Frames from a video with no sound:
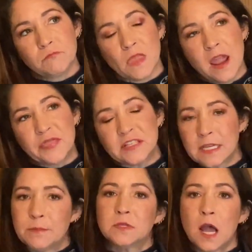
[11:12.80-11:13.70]
at the
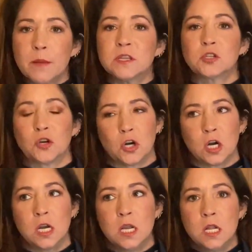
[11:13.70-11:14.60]
same time as
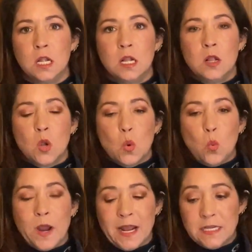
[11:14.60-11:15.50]
her,
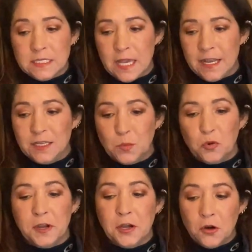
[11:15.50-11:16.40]
when I decided to
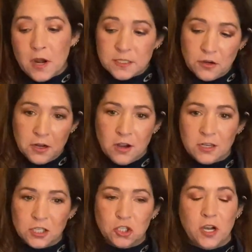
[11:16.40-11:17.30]
breed her, I started
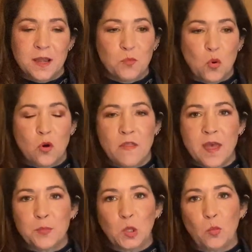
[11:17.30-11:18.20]
concentrating more on
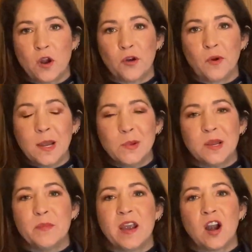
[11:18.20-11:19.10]
that purebred
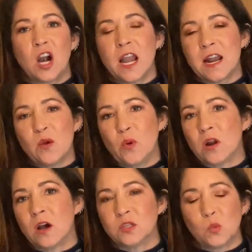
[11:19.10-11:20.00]
Arabian mare, and I went
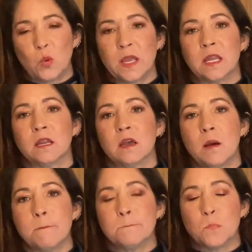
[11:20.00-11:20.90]
on to win
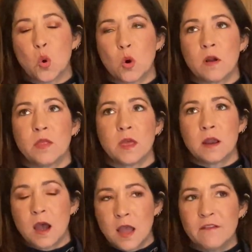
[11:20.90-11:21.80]
more than
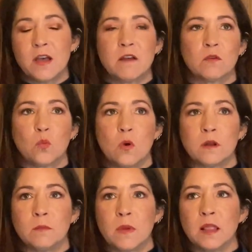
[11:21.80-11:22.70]
I have ever won
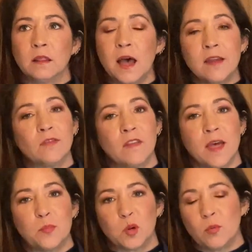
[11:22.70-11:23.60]
in my life on
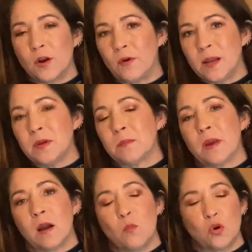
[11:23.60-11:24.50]
that purebred Arabian
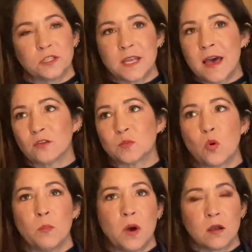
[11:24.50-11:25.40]
mare. More saddles,
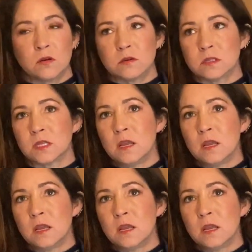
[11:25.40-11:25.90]
more buckles,